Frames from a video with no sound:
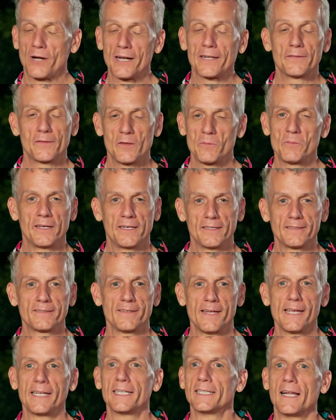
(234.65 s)
Brett is the biggest
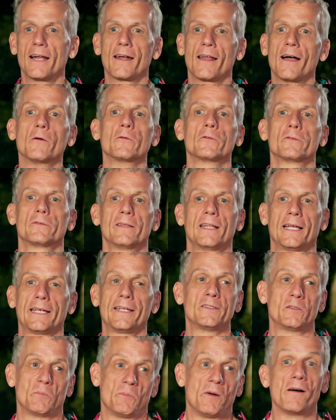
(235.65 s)
snake in that house. That
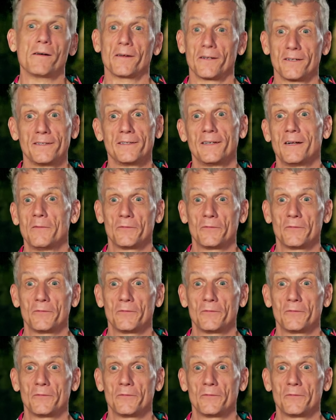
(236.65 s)
kid's a punk.